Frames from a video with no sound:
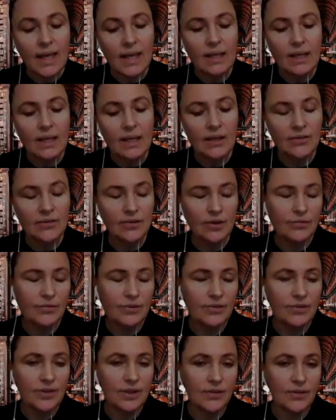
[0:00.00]
AI
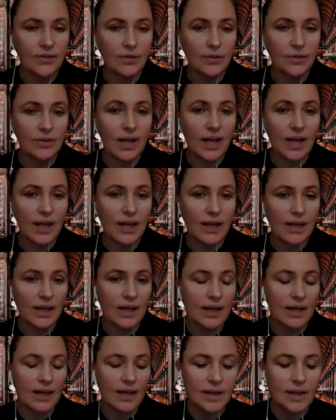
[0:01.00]
services today,
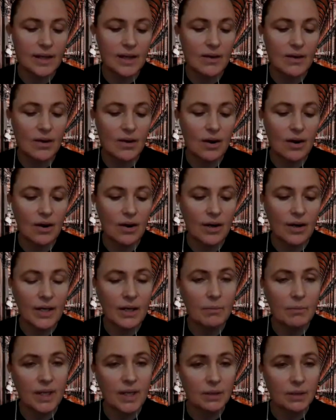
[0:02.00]
they are
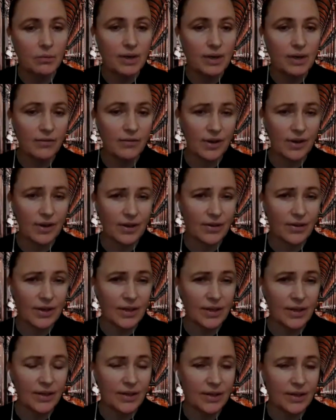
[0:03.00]
in many ways
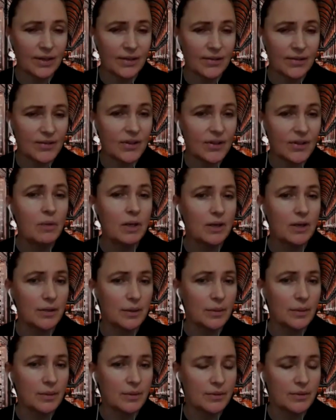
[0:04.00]
very
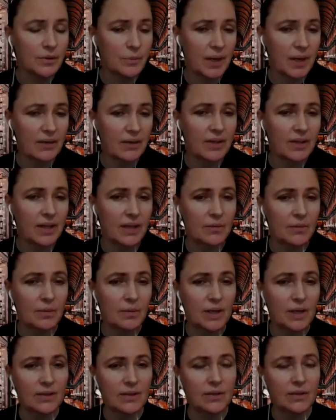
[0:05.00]
similar to back then,
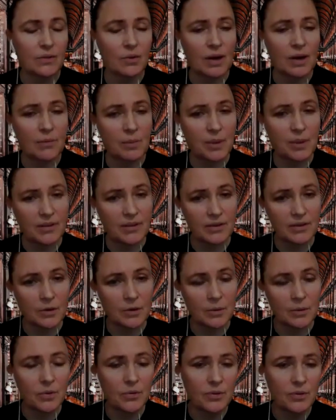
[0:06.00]
but you have better
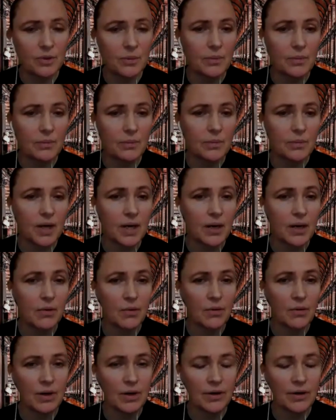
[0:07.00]
computing
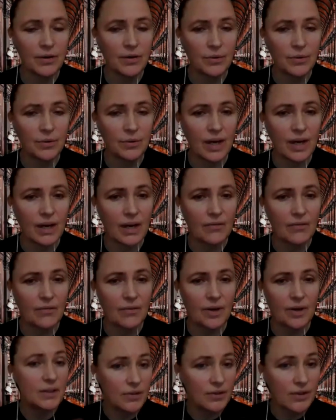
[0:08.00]
power, you have
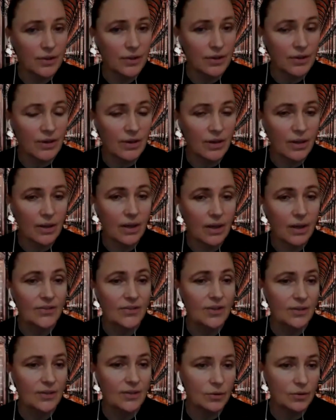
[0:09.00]
better
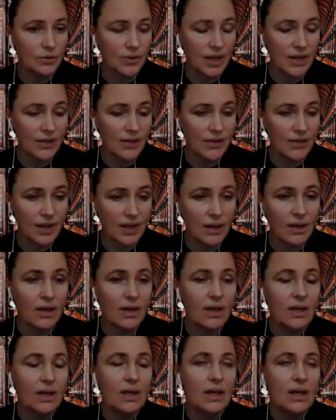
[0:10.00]
access to data,